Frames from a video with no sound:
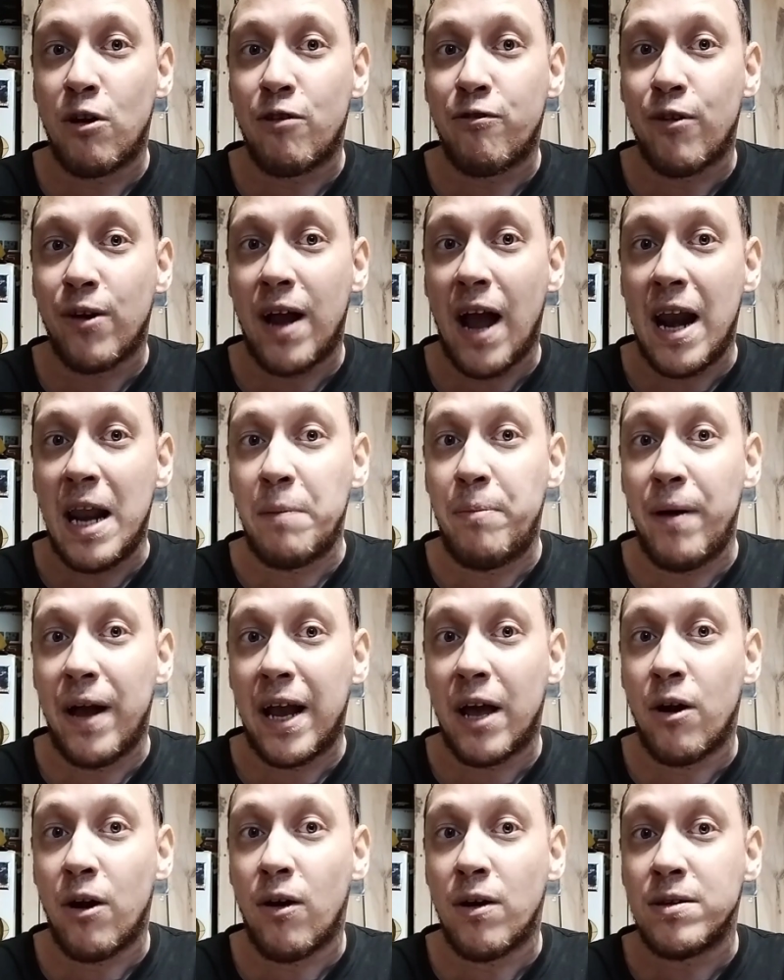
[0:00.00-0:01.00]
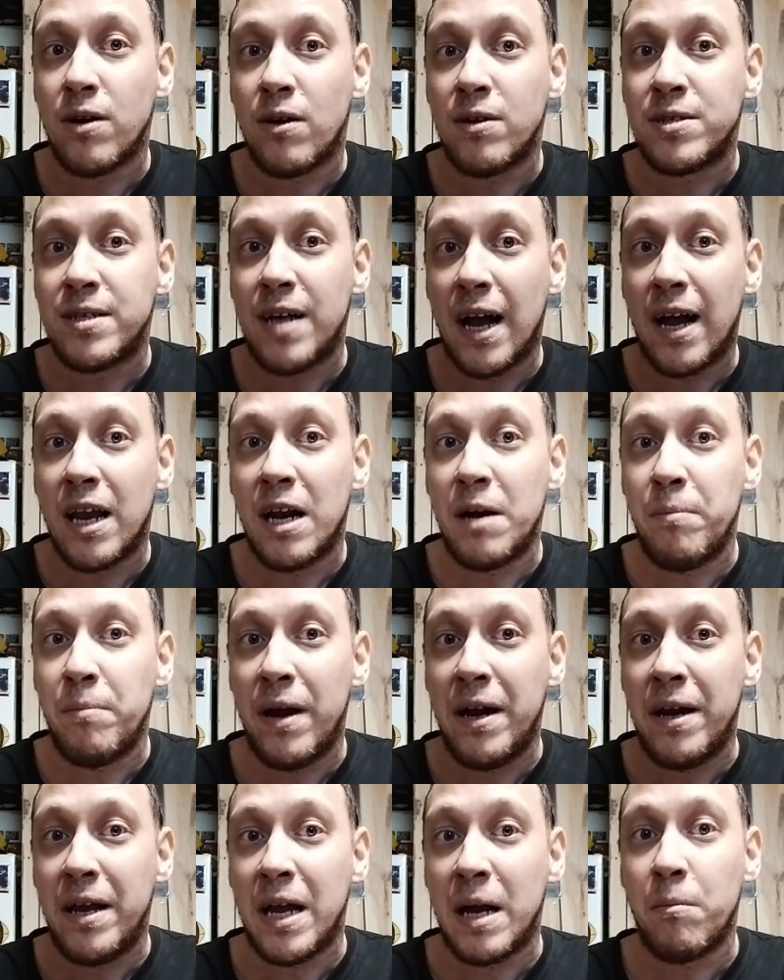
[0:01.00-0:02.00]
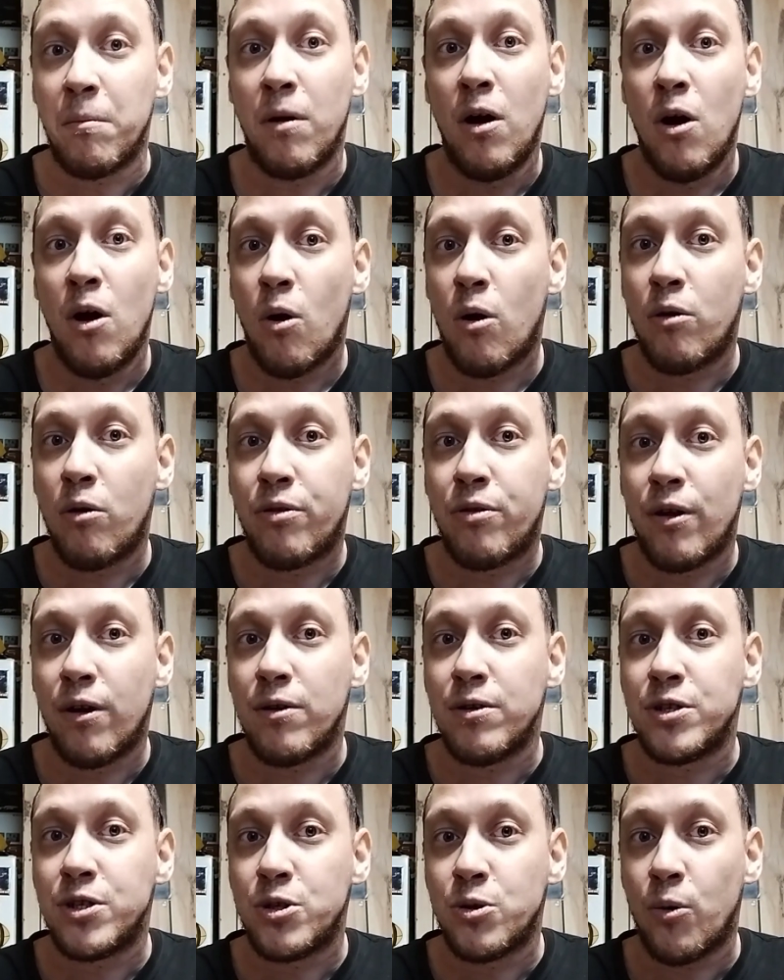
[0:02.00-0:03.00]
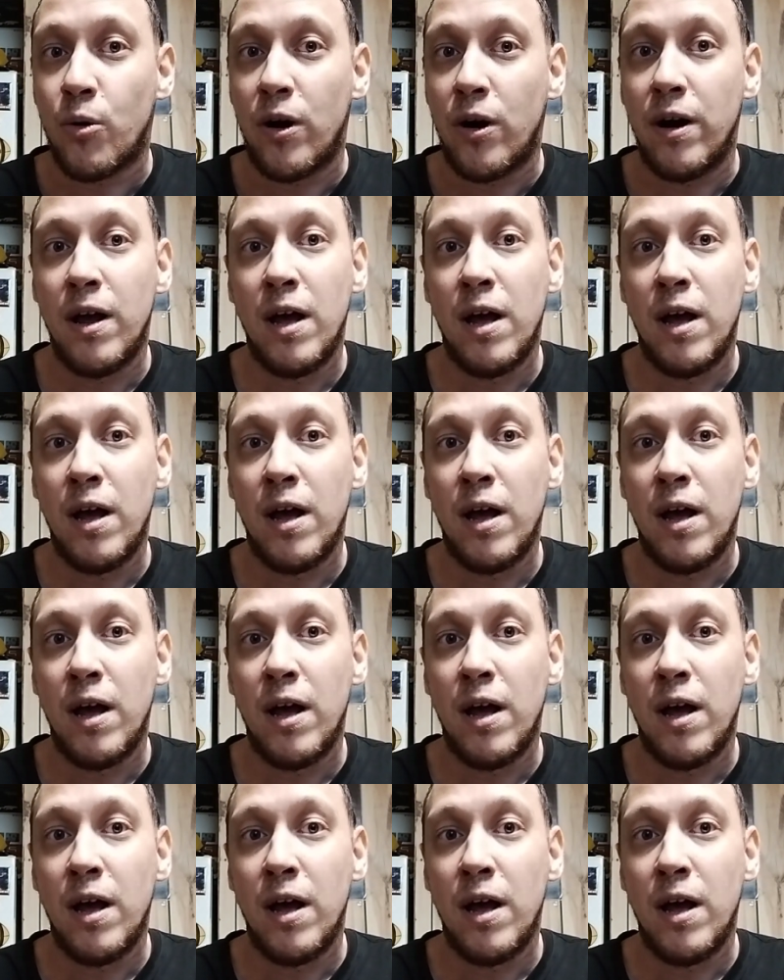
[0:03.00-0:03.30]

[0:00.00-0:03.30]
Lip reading: for Kenny Pickett on second and medium or third and short.